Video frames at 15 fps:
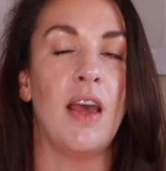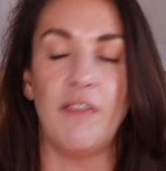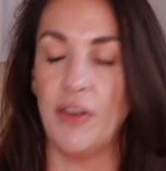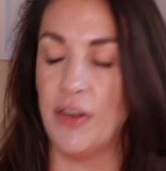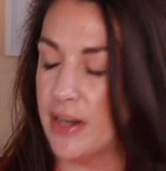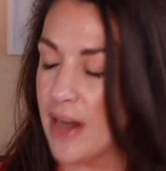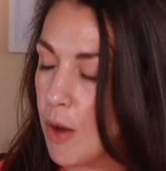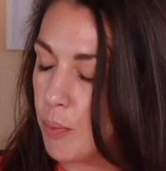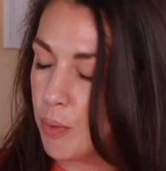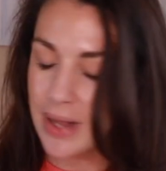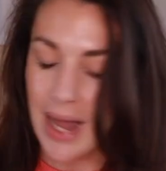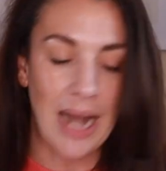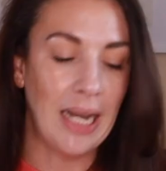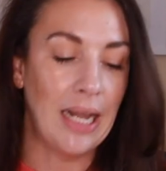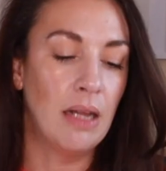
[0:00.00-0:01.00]
If you need help with
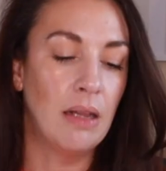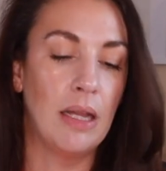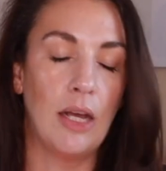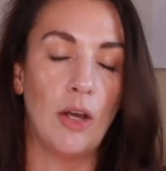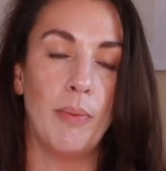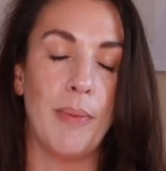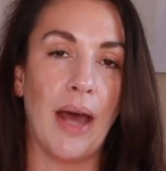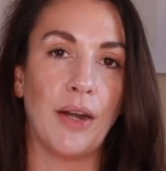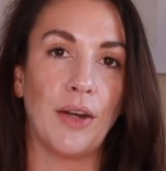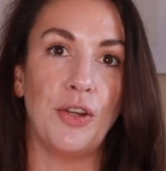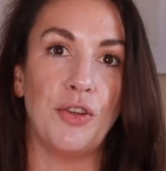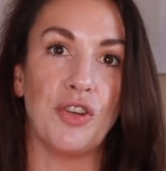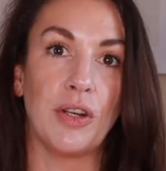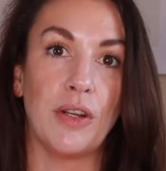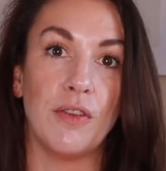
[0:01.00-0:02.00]
any legal matter,
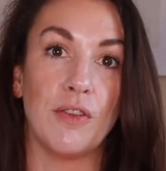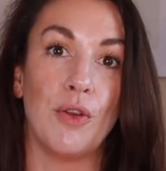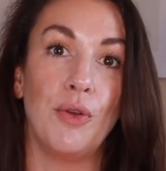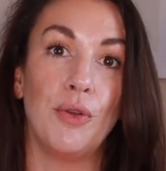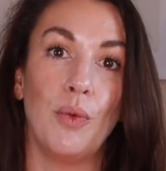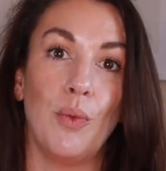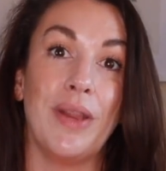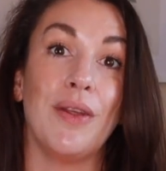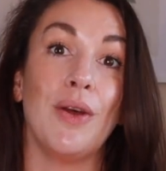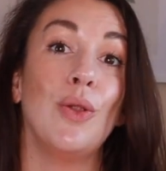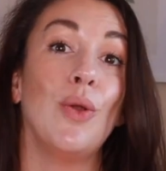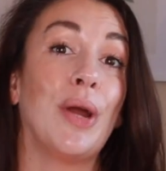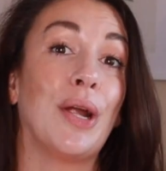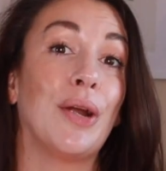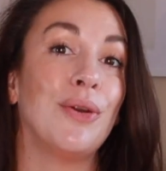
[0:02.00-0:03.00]
you should consult with a
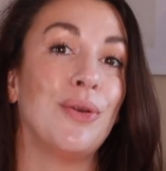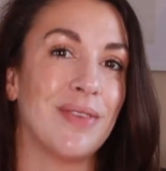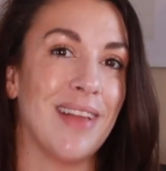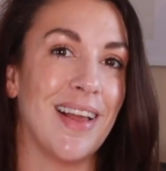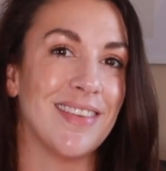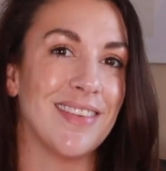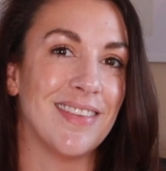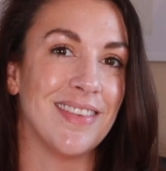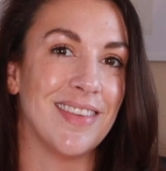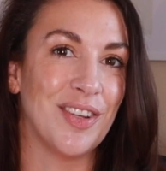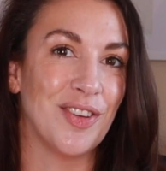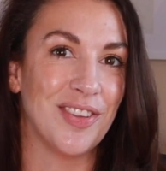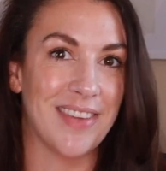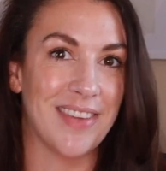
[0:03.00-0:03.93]
lawyer who's licensed in your